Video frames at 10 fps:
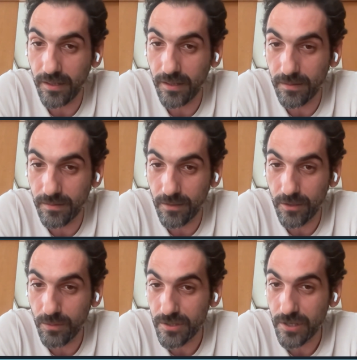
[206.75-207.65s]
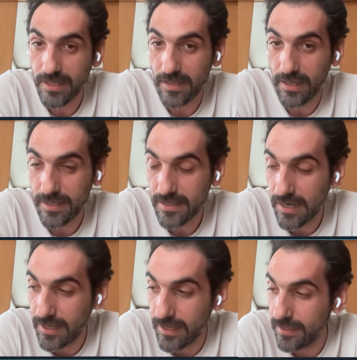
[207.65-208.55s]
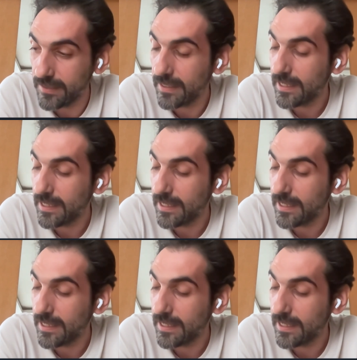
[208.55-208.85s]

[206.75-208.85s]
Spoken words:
It was just getting started.